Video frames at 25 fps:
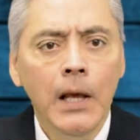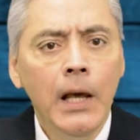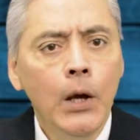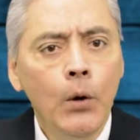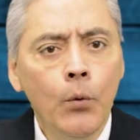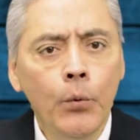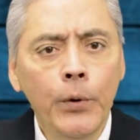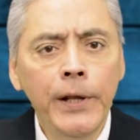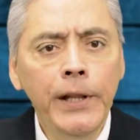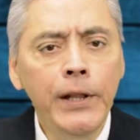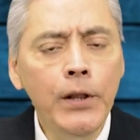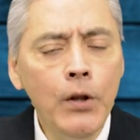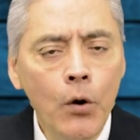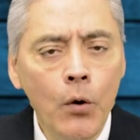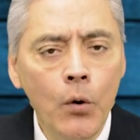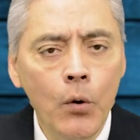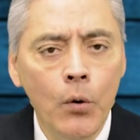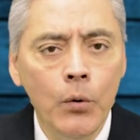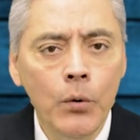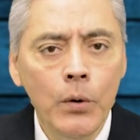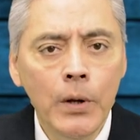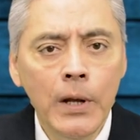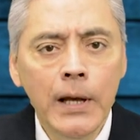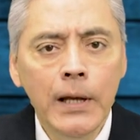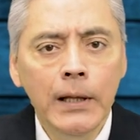We
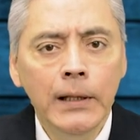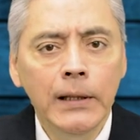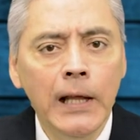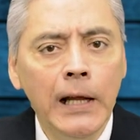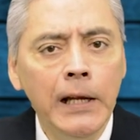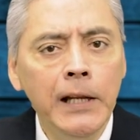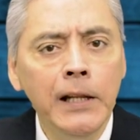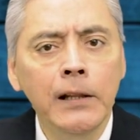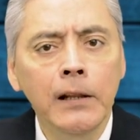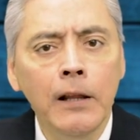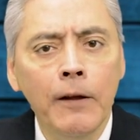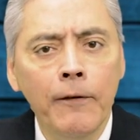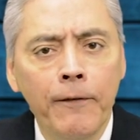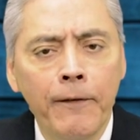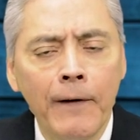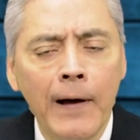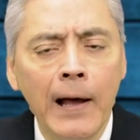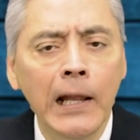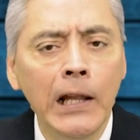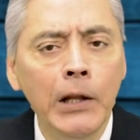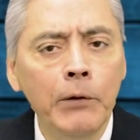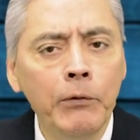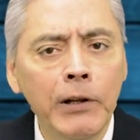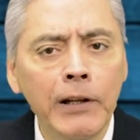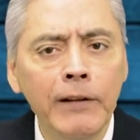know that in the
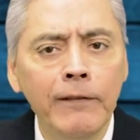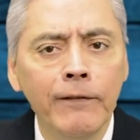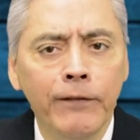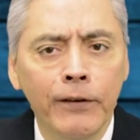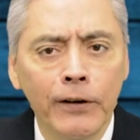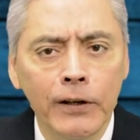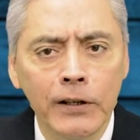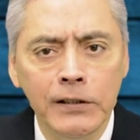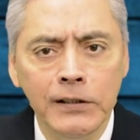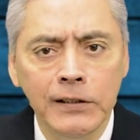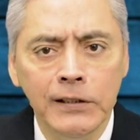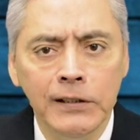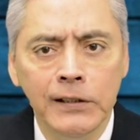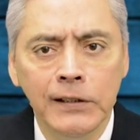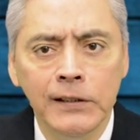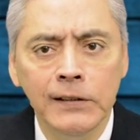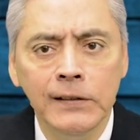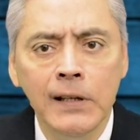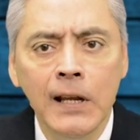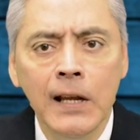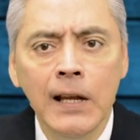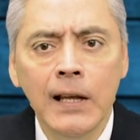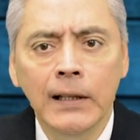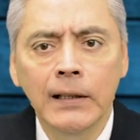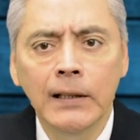following
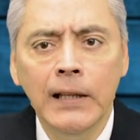verses,